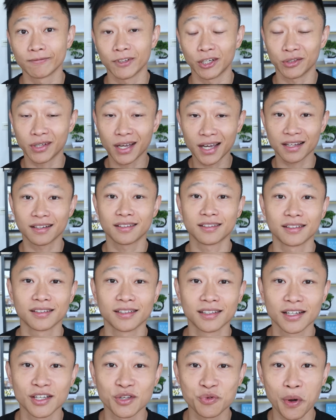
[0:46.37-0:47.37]
Now that
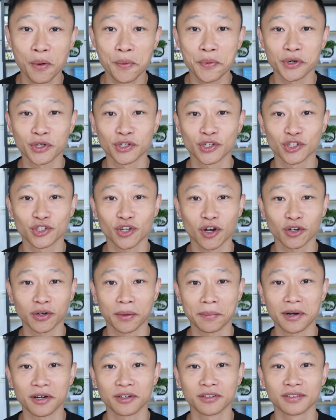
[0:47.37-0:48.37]
is what we're going to talk
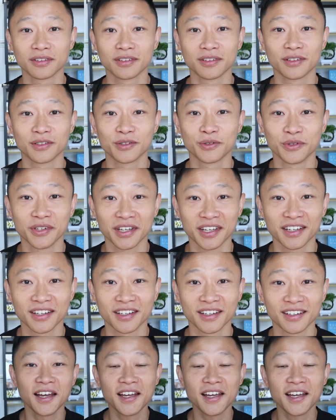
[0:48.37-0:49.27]
about today.